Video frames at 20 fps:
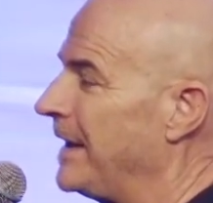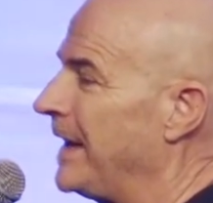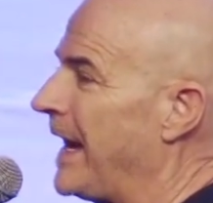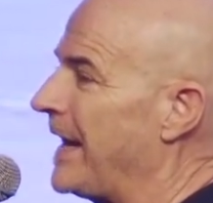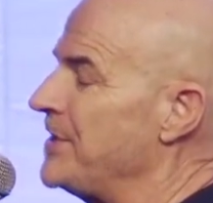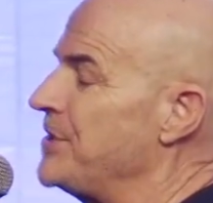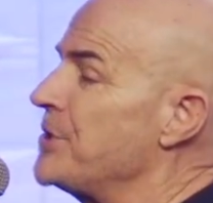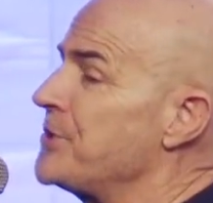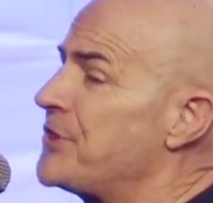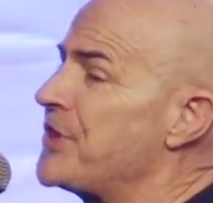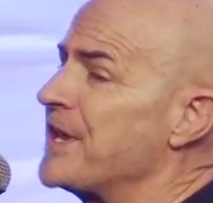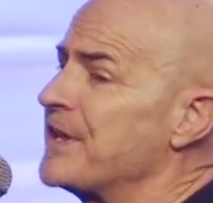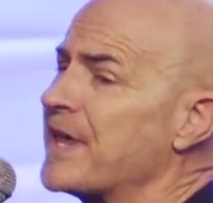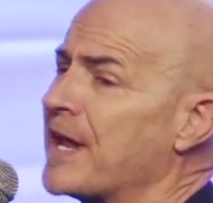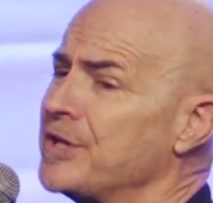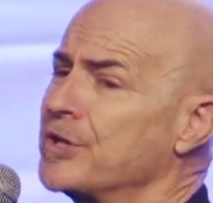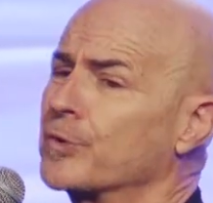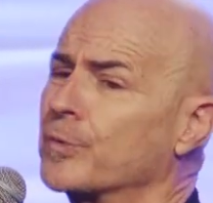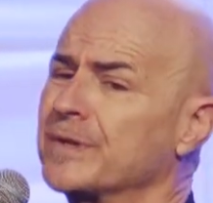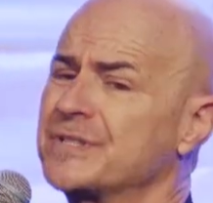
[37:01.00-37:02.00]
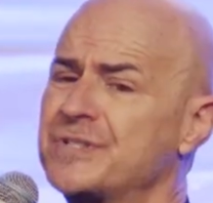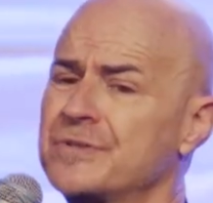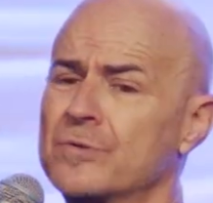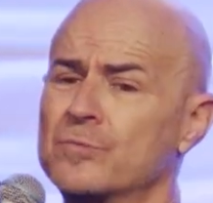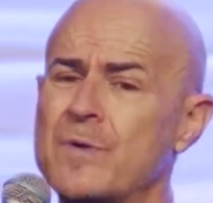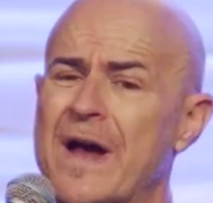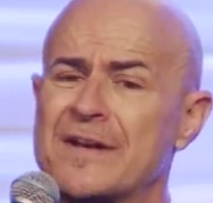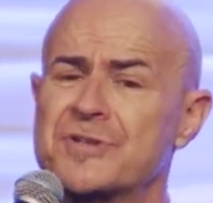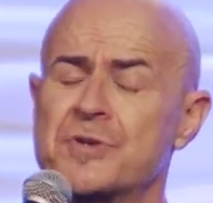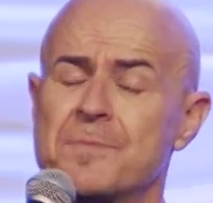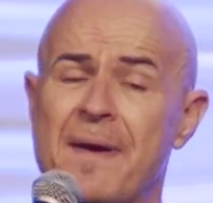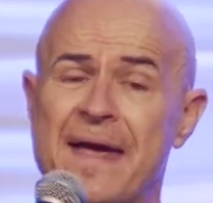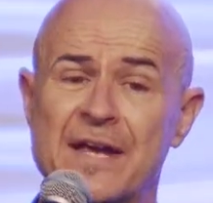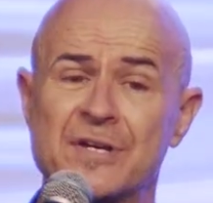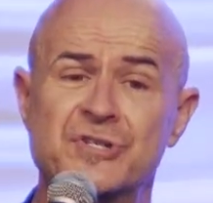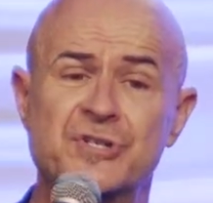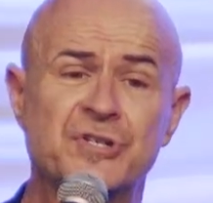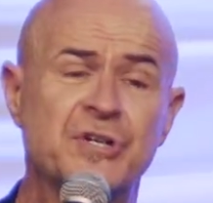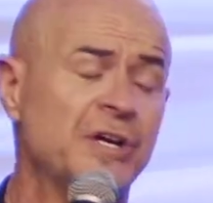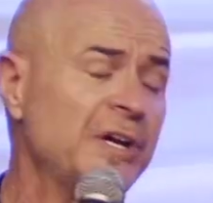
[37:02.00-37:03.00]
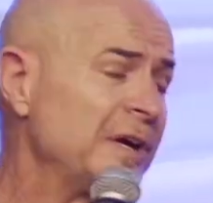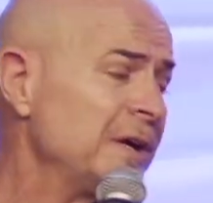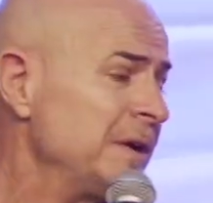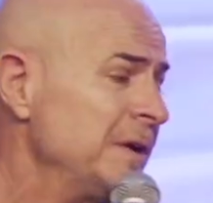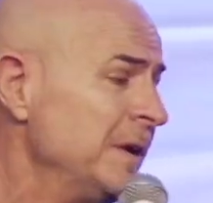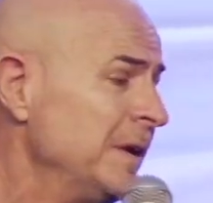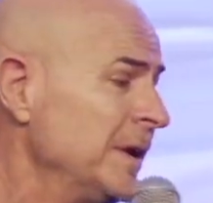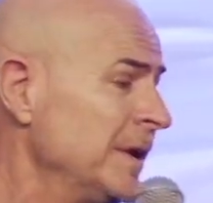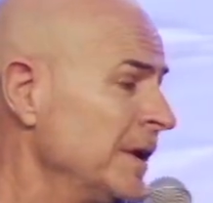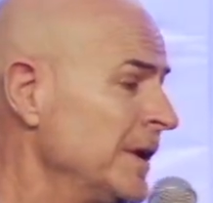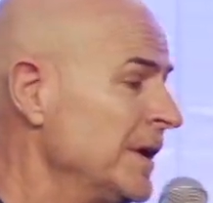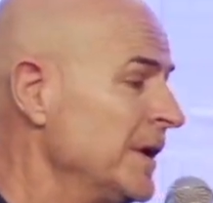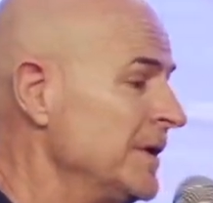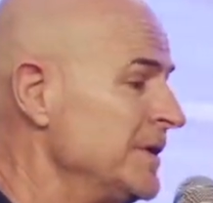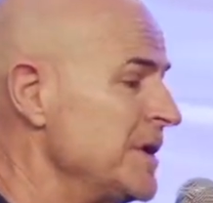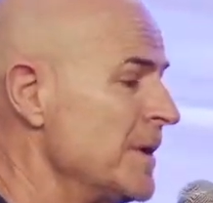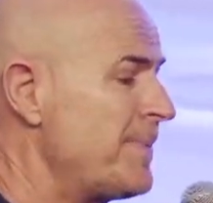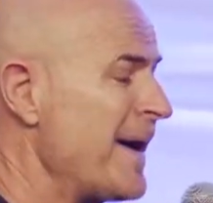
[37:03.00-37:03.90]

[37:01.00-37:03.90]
and you think that your resume is good, the